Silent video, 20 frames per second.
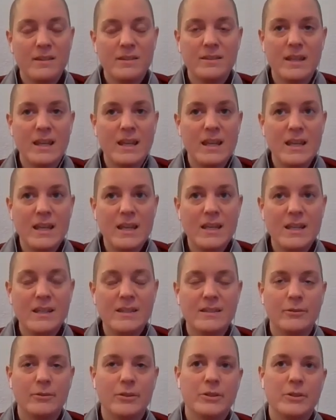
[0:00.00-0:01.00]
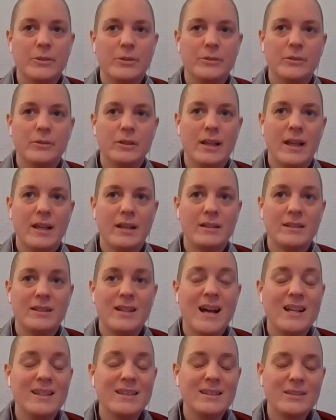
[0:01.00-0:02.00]
seeds or to collect
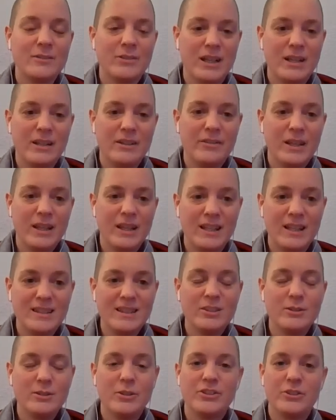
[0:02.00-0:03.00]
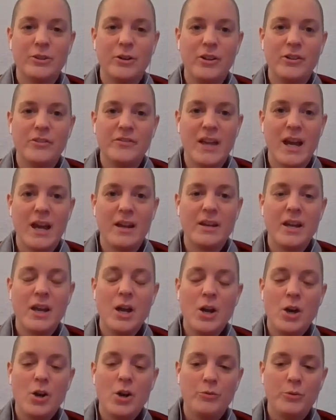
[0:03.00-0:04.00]
nuts or anything like this, because all of that
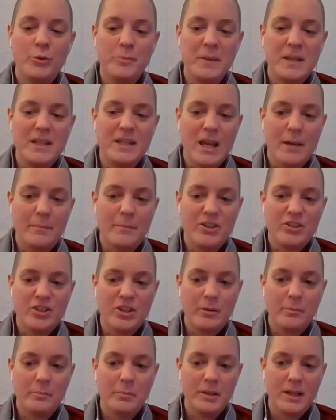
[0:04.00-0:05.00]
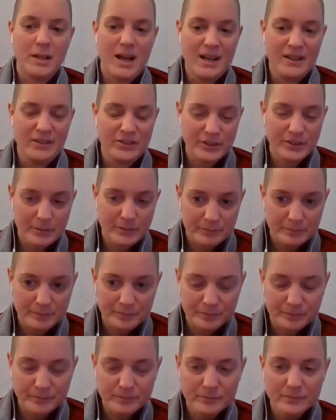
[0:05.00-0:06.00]
would be damaging plants.
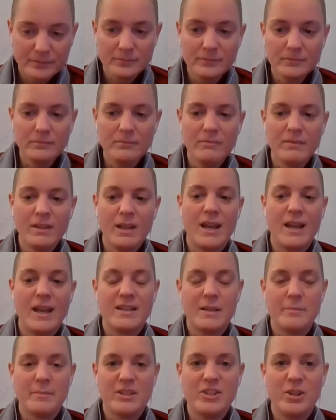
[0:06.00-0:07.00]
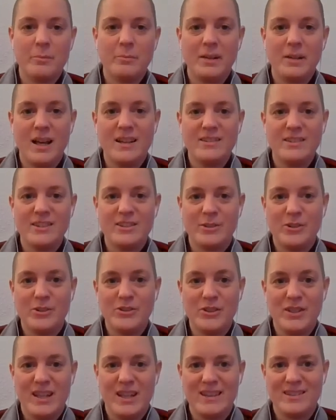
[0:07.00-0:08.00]
And damaging plants is
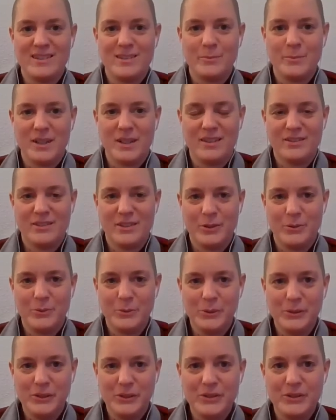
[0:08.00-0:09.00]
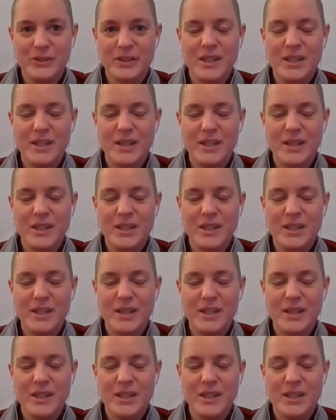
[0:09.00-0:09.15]
also against the monastic rules.